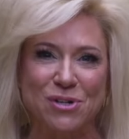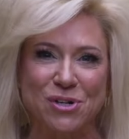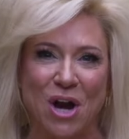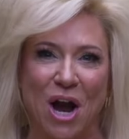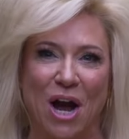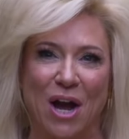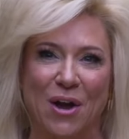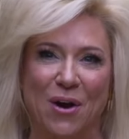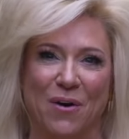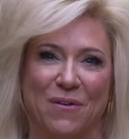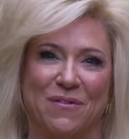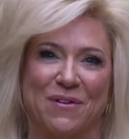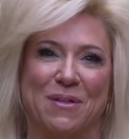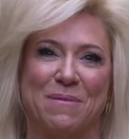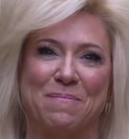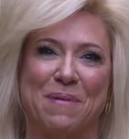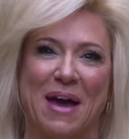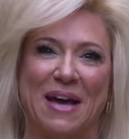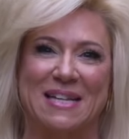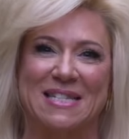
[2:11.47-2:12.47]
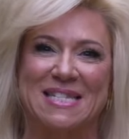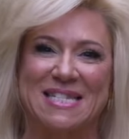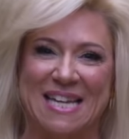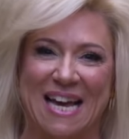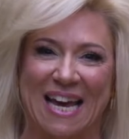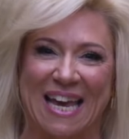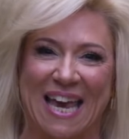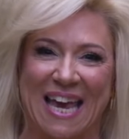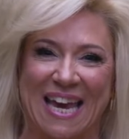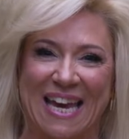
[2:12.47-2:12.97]
shy over the past
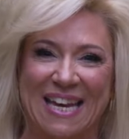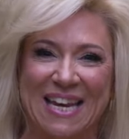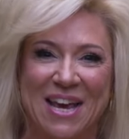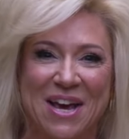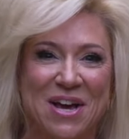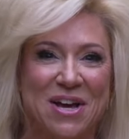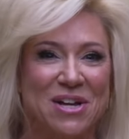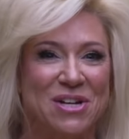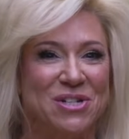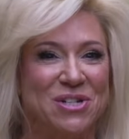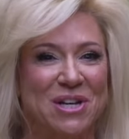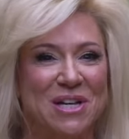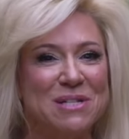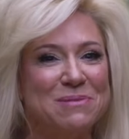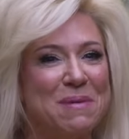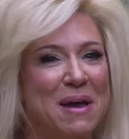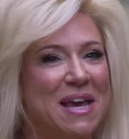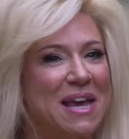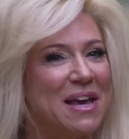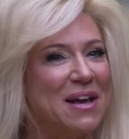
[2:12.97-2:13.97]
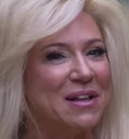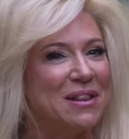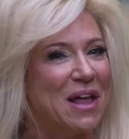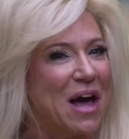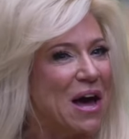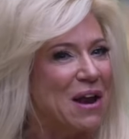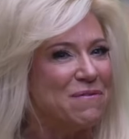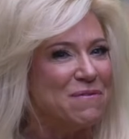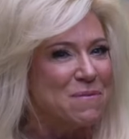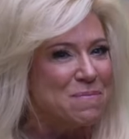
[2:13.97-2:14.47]
decade, she's making a
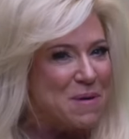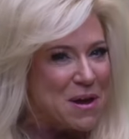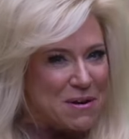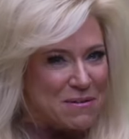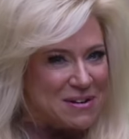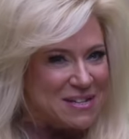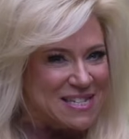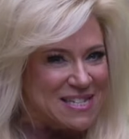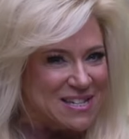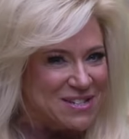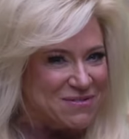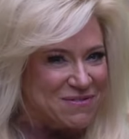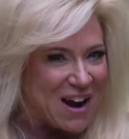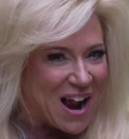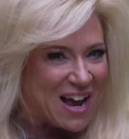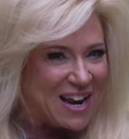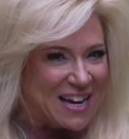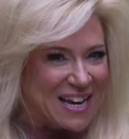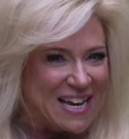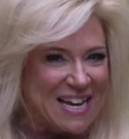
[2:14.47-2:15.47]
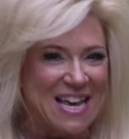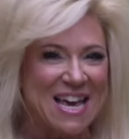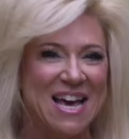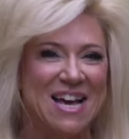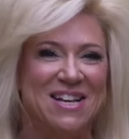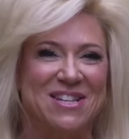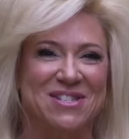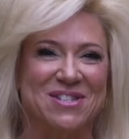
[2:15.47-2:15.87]
lot of appearances, Ronnie.